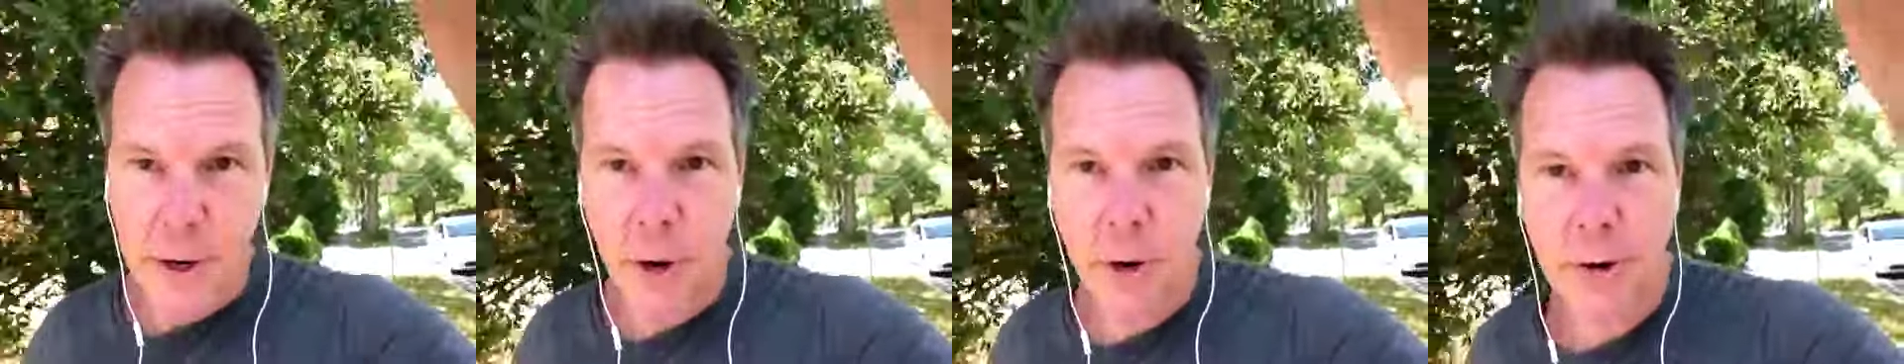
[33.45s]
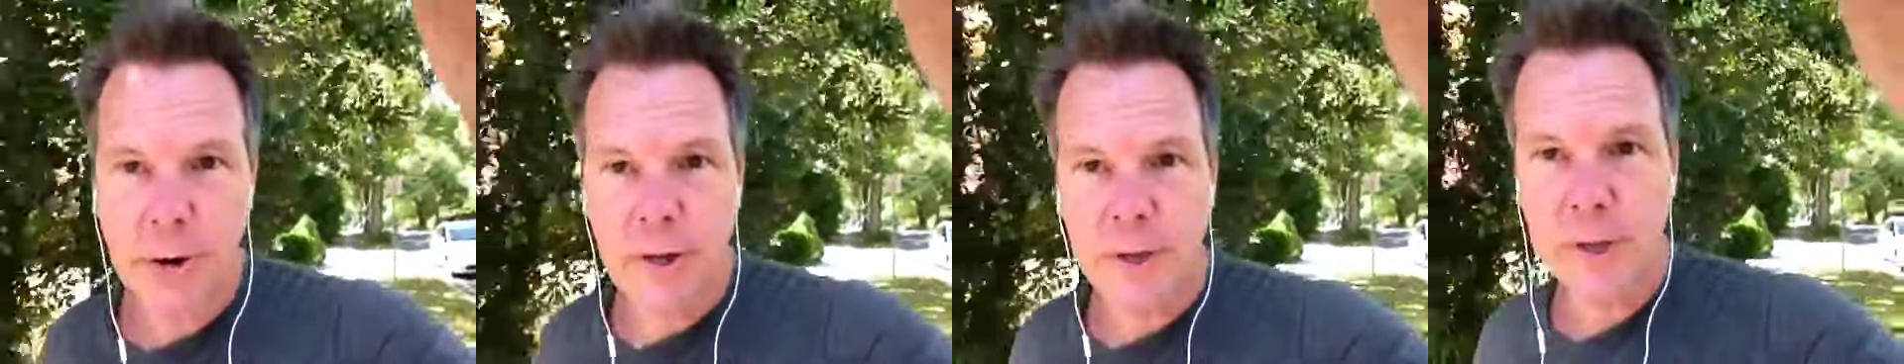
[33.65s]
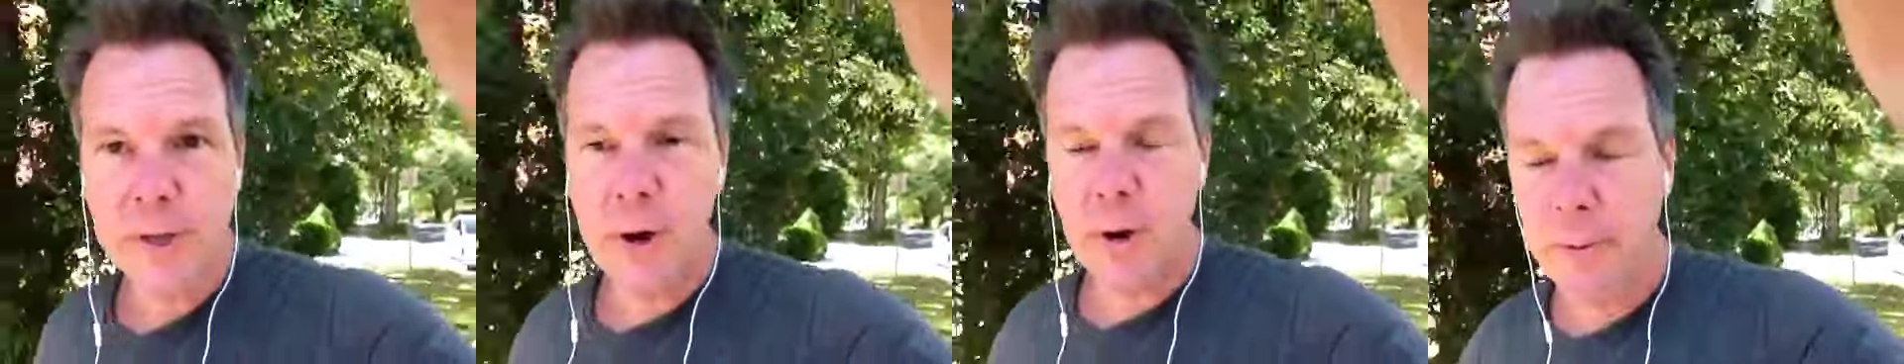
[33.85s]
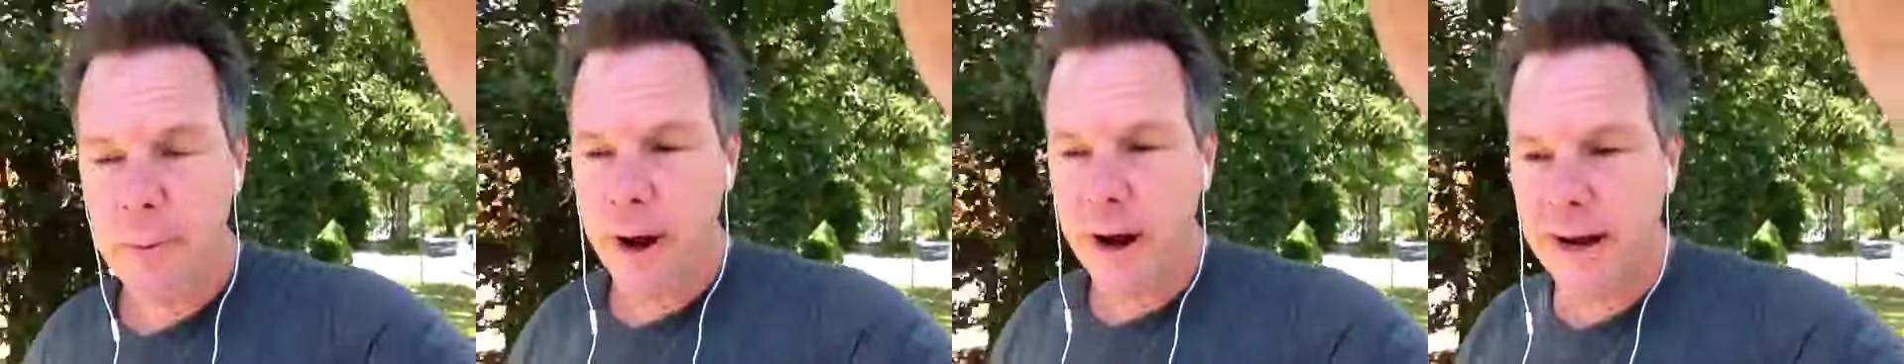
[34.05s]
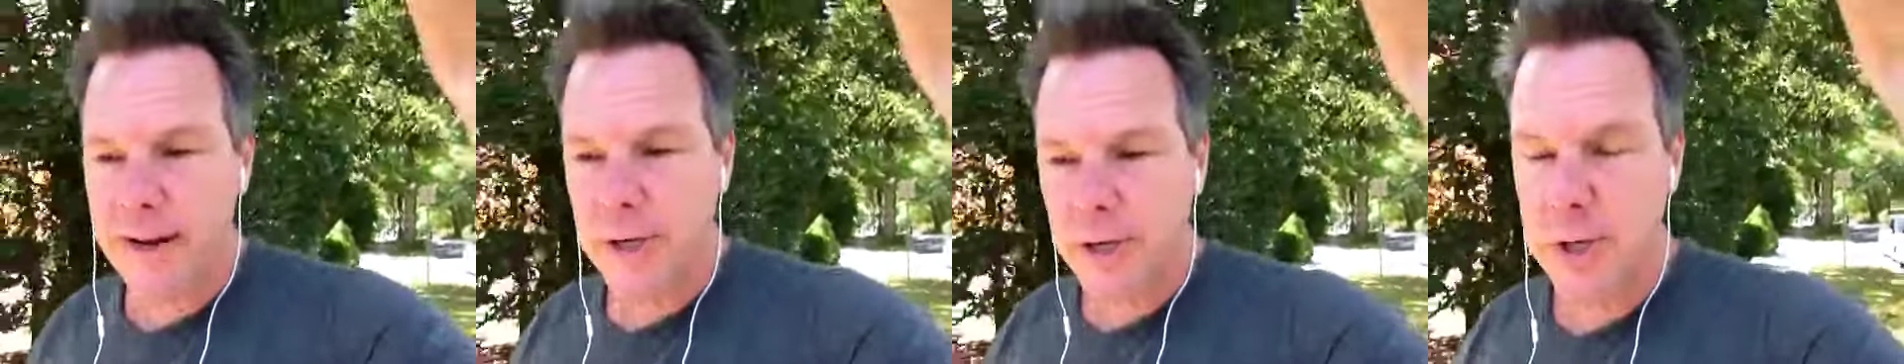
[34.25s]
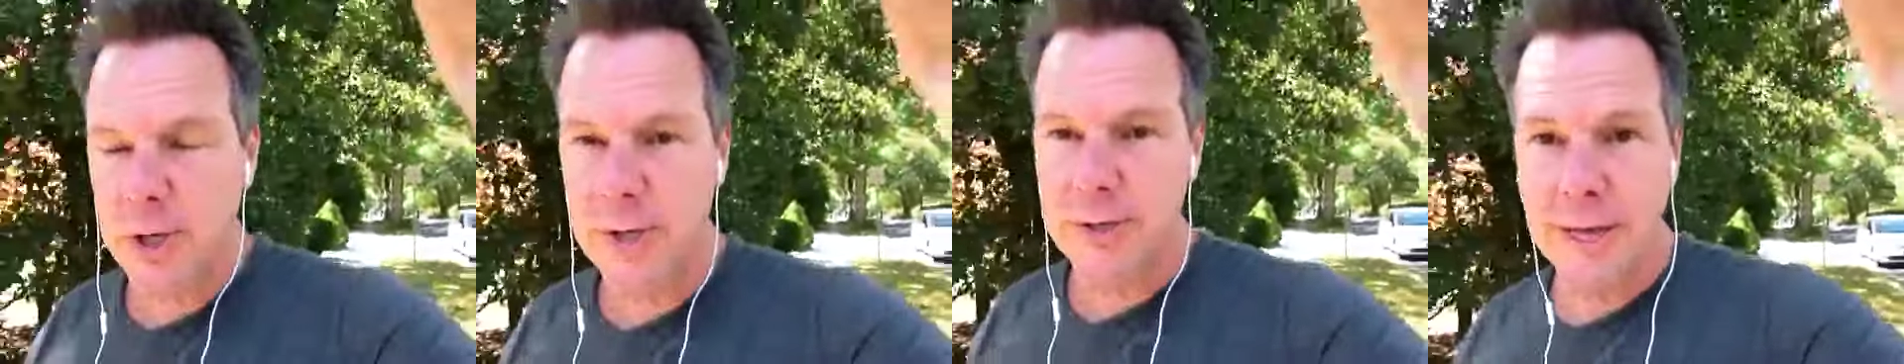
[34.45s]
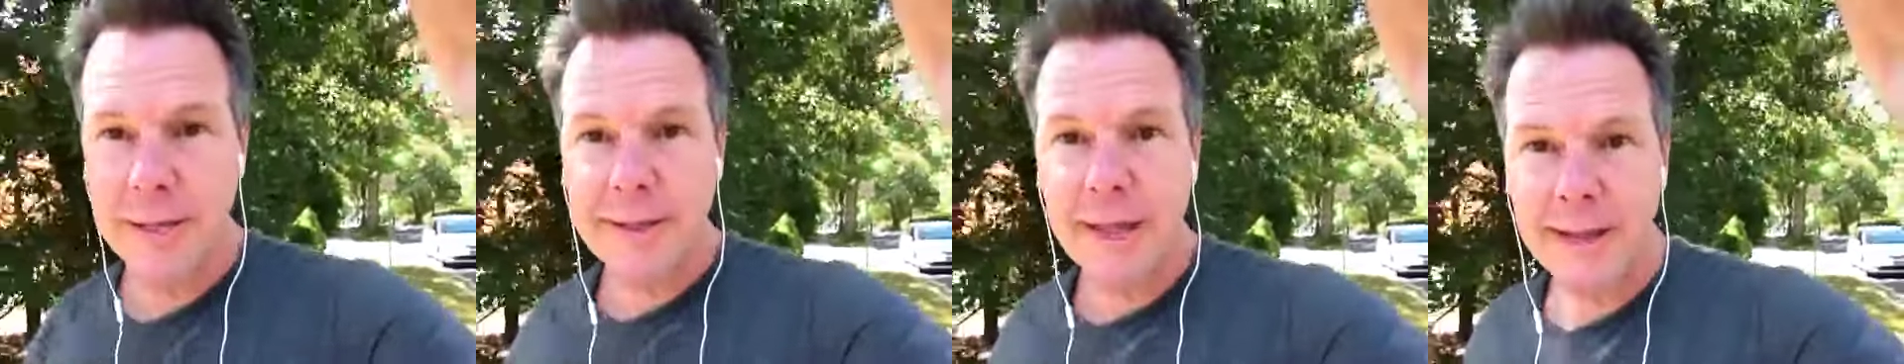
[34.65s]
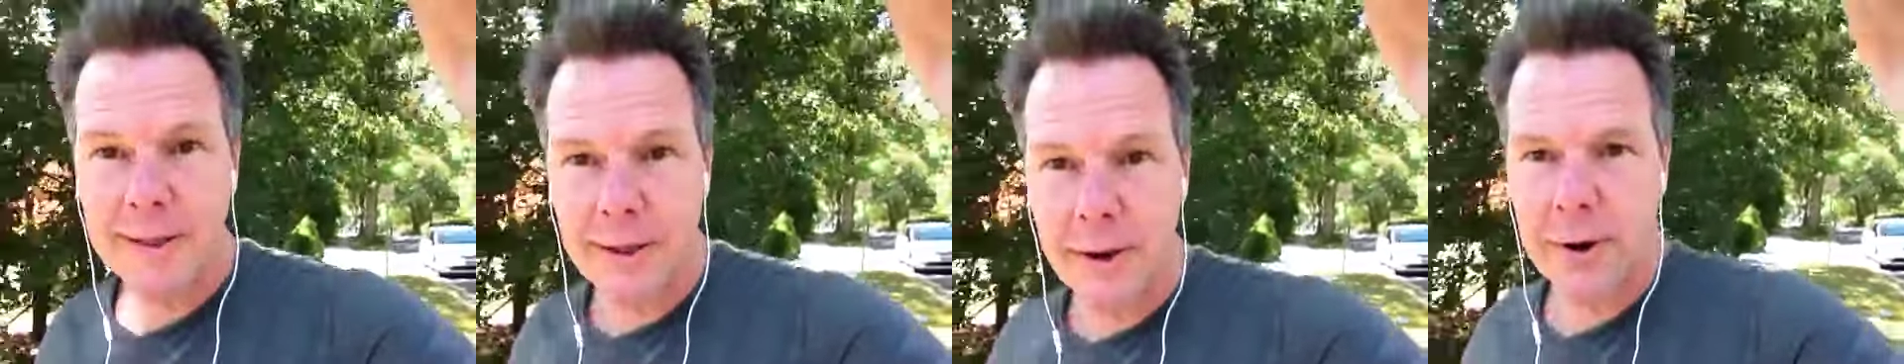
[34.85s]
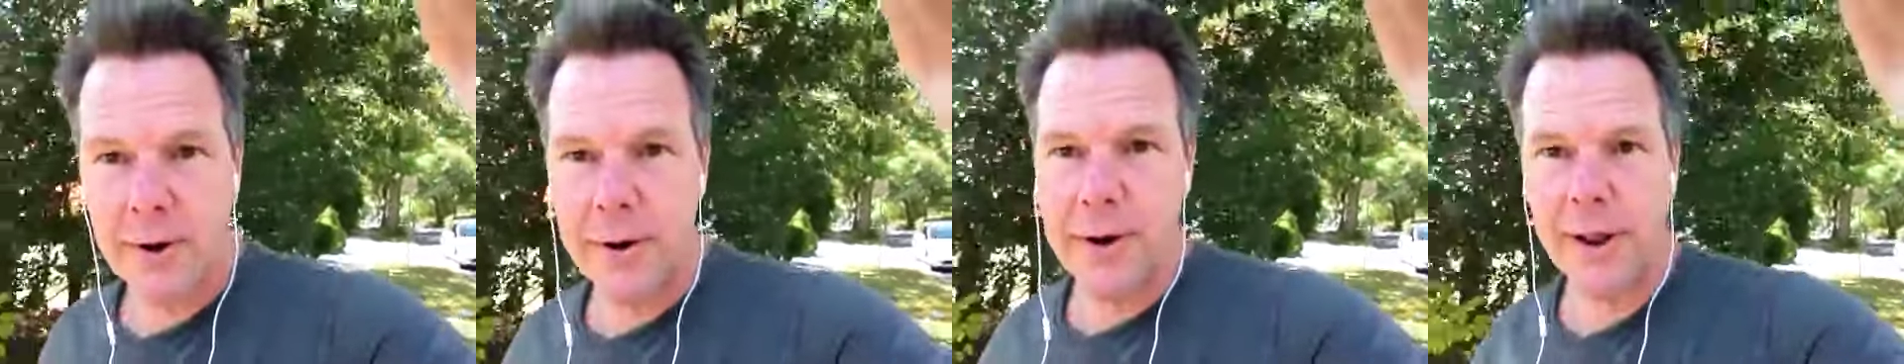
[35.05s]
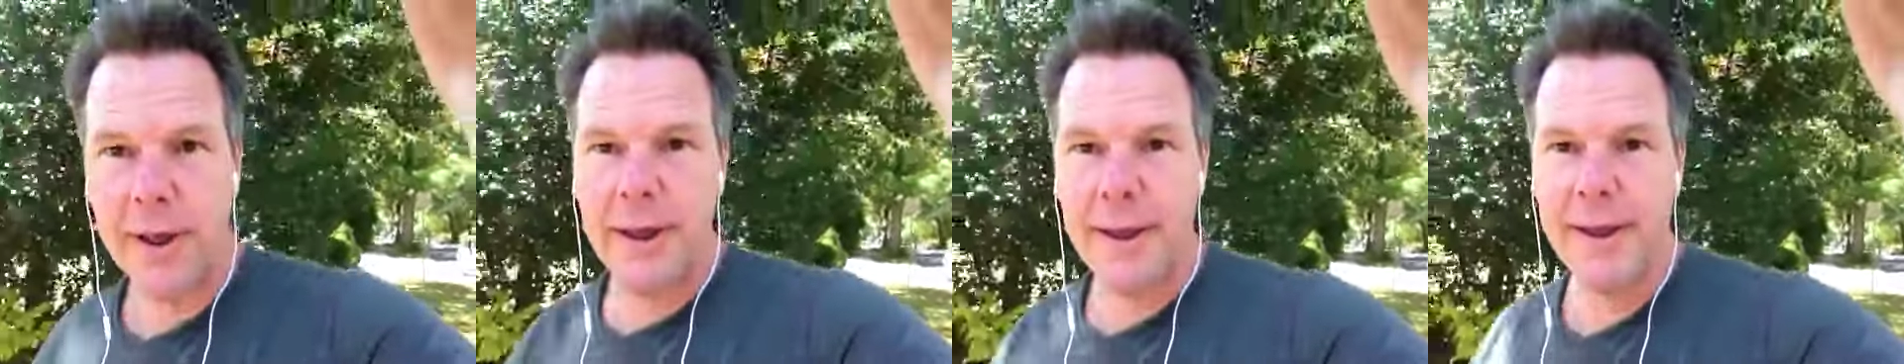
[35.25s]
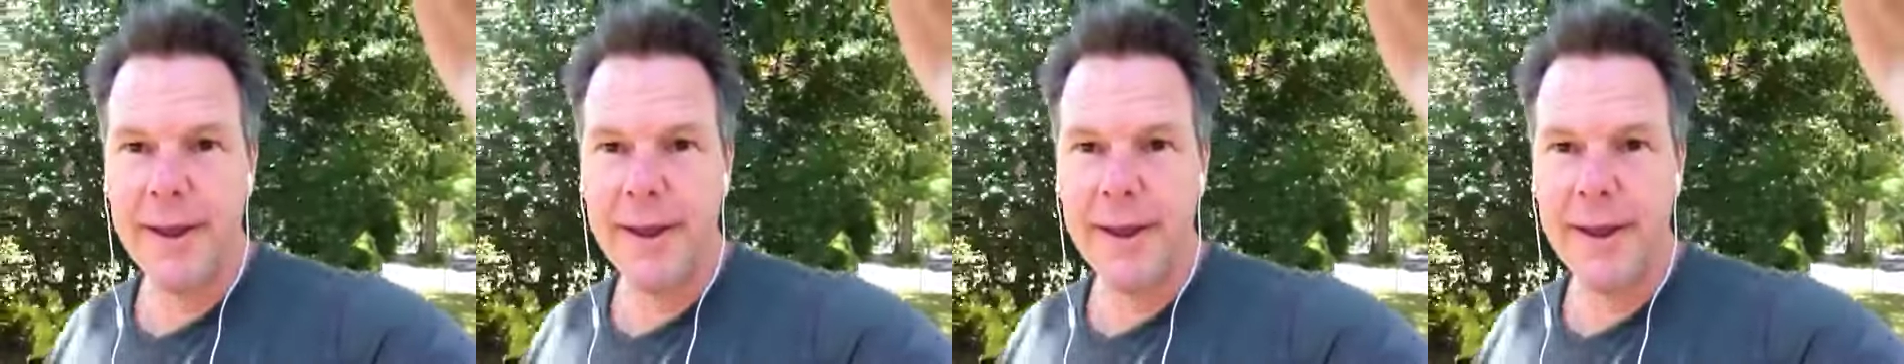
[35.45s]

hurts so much that they learn.